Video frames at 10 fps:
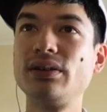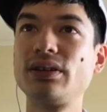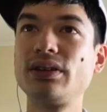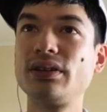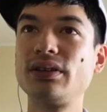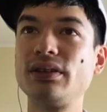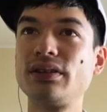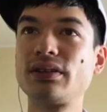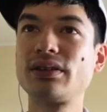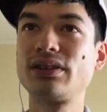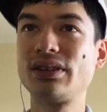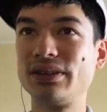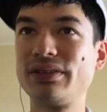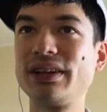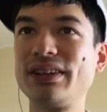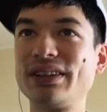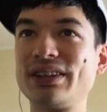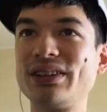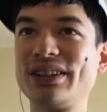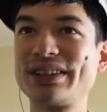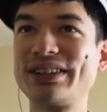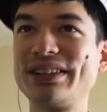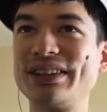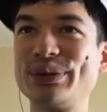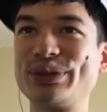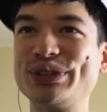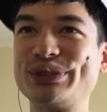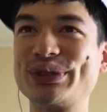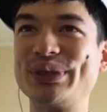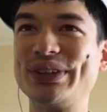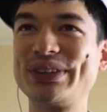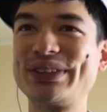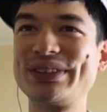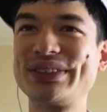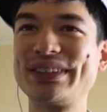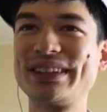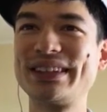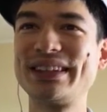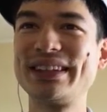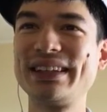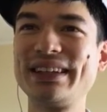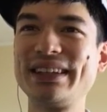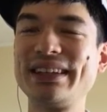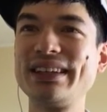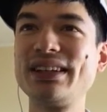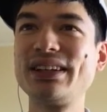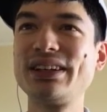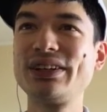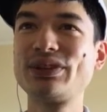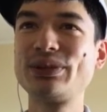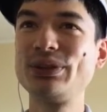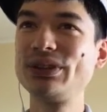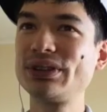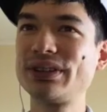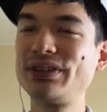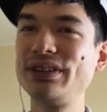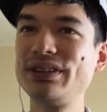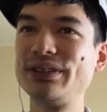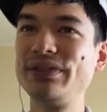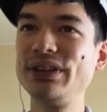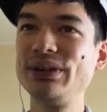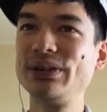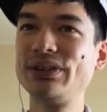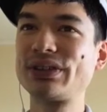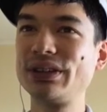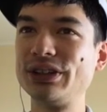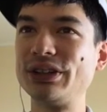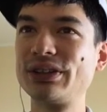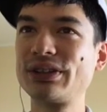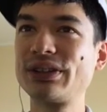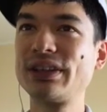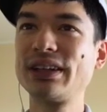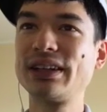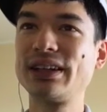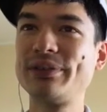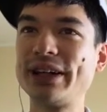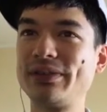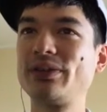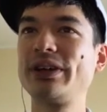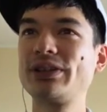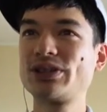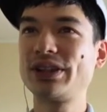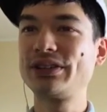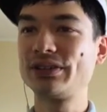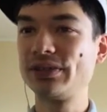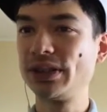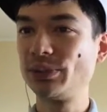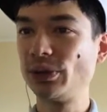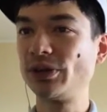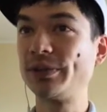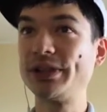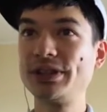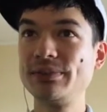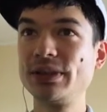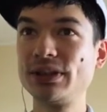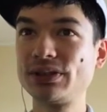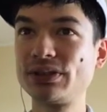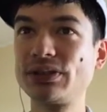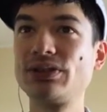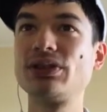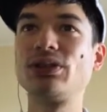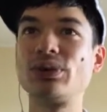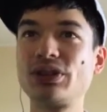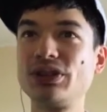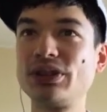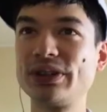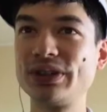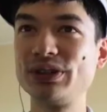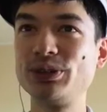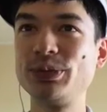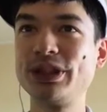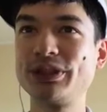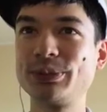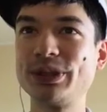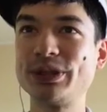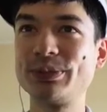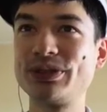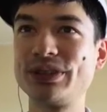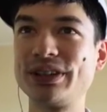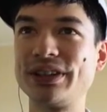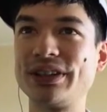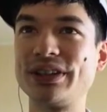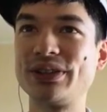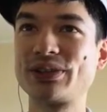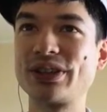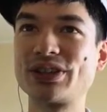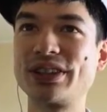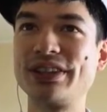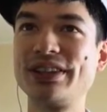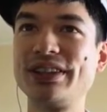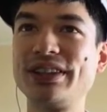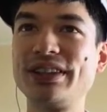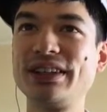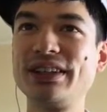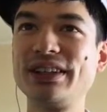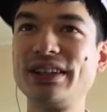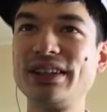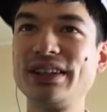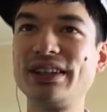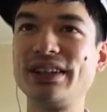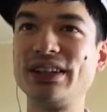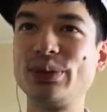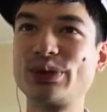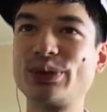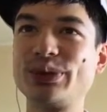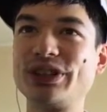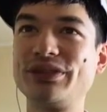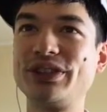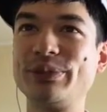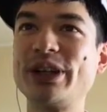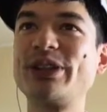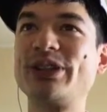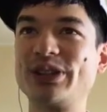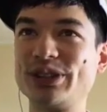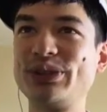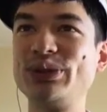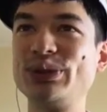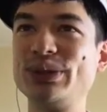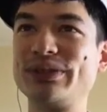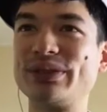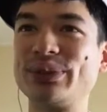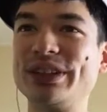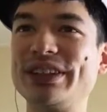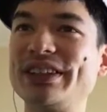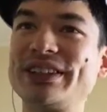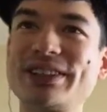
Okay, alright, finally our luck uh, was good for once. So here I see the field is clear, um, I have a greater chance of hitting more of my teammates, so we're going to go ahead and use Beelzebub's uh, Strike Shot, uh, which will give a barrier to whoever we hit.